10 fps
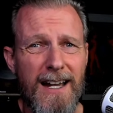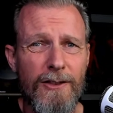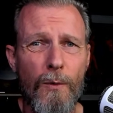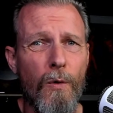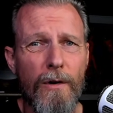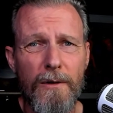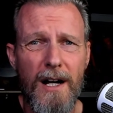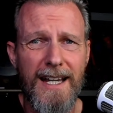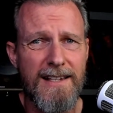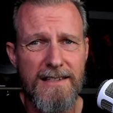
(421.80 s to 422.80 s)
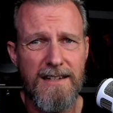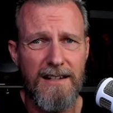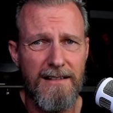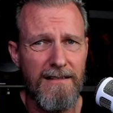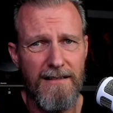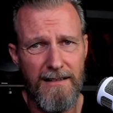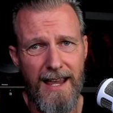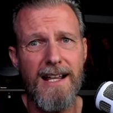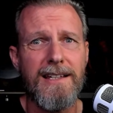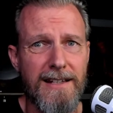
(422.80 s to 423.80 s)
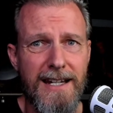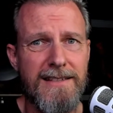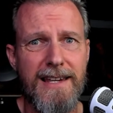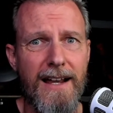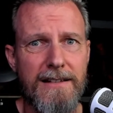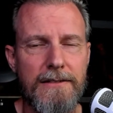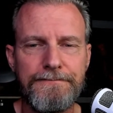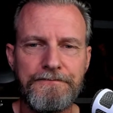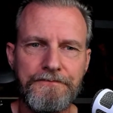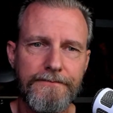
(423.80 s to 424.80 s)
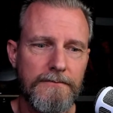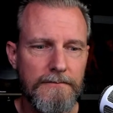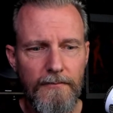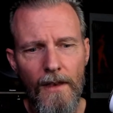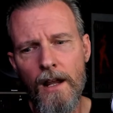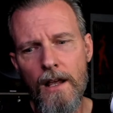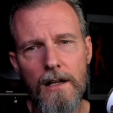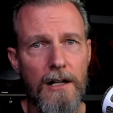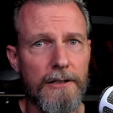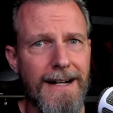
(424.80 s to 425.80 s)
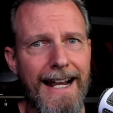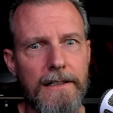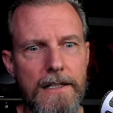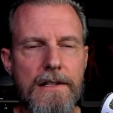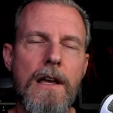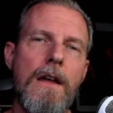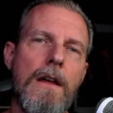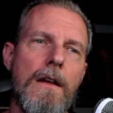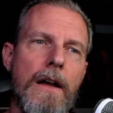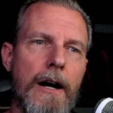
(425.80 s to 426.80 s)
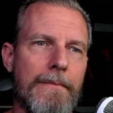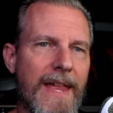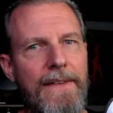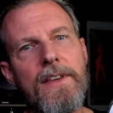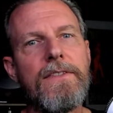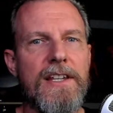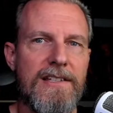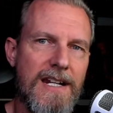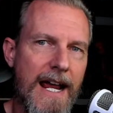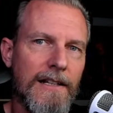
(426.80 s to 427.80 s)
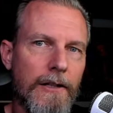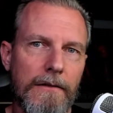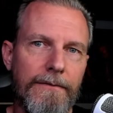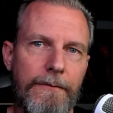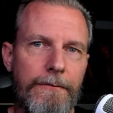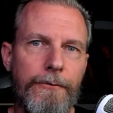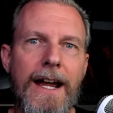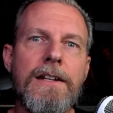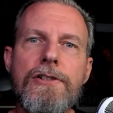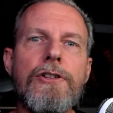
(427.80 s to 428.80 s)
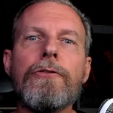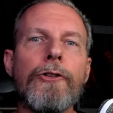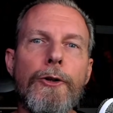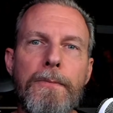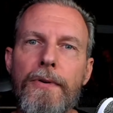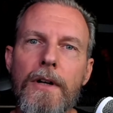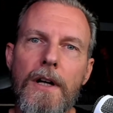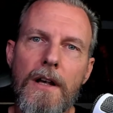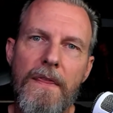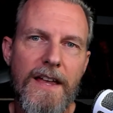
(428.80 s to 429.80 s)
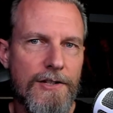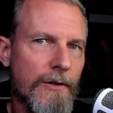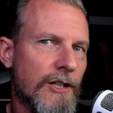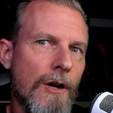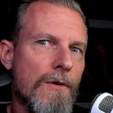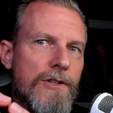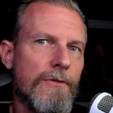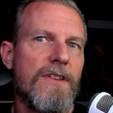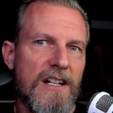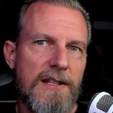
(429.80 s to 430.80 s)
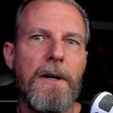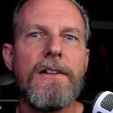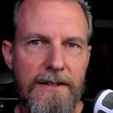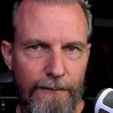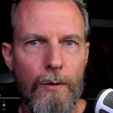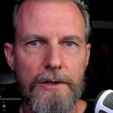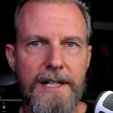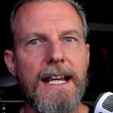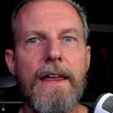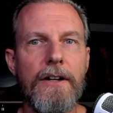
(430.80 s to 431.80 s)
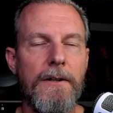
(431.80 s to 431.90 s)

the war against alien insects called Arachnids. And then this tight little friend group that sort of goes through the experience of war together.